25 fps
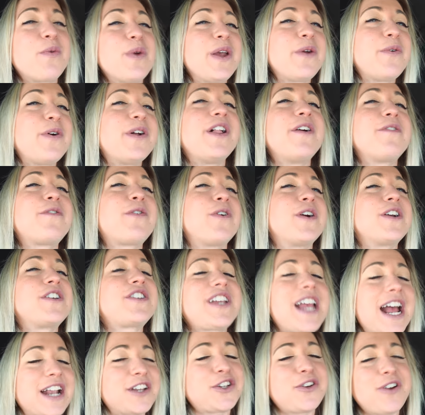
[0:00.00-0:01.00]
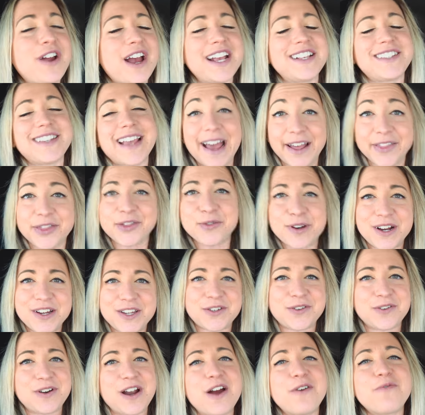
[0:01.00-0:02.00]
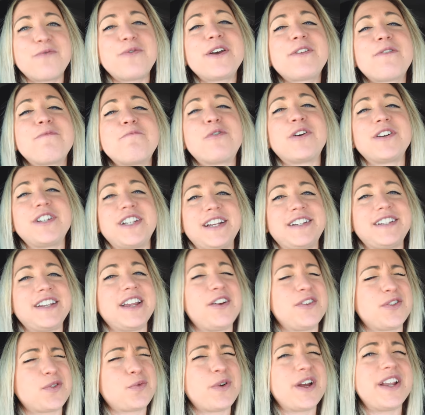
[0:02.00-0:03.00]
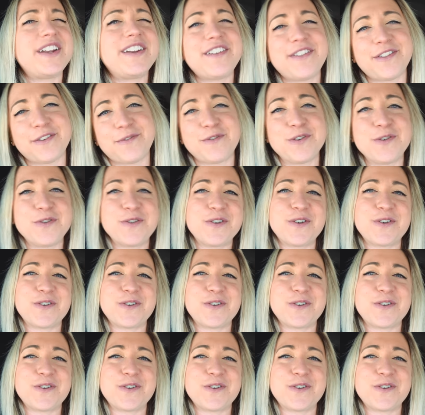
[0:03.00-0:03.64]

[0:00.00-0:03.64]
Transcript: we will of course catch you guys at the restaurant with more details when the food